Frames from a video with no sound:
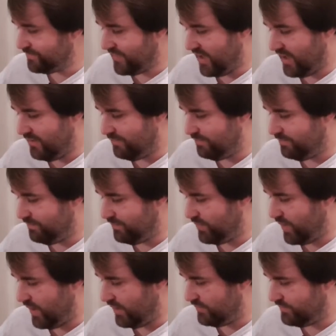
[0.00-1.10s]

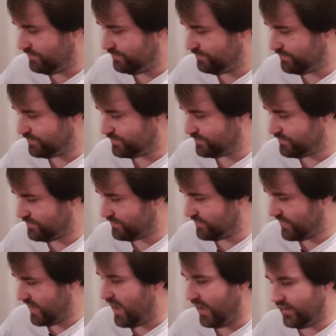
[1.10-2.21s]
But
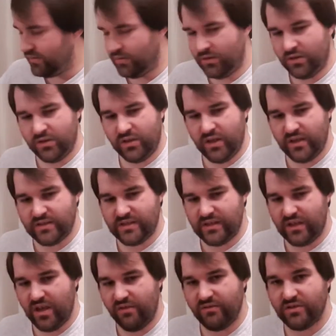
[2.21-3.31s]
yeah, I'm going to get to the
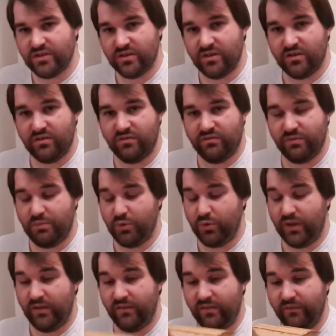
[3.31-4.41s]
curvature of the
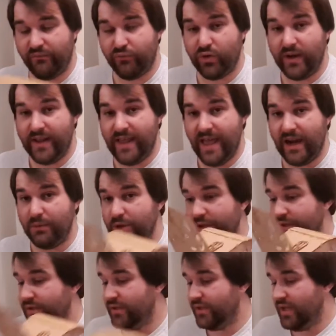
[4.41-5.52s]
building, the 3D element,
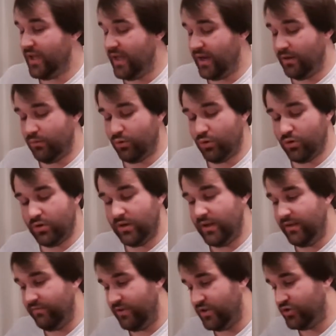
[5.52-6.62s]
and I'm going to
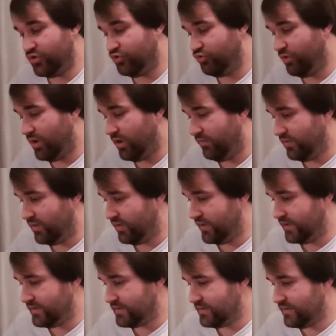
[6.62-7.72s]
leave it to dry
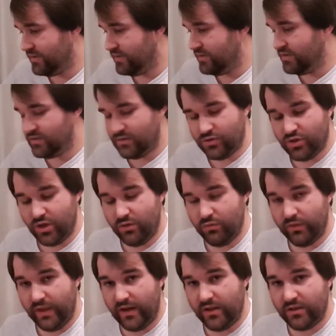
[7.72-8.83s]
overnight. So I'll show you
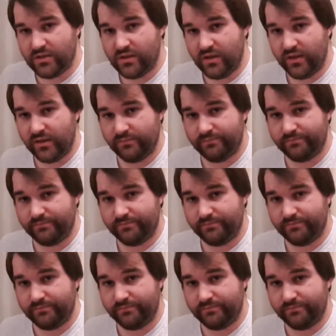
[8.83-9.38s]
what that looks like.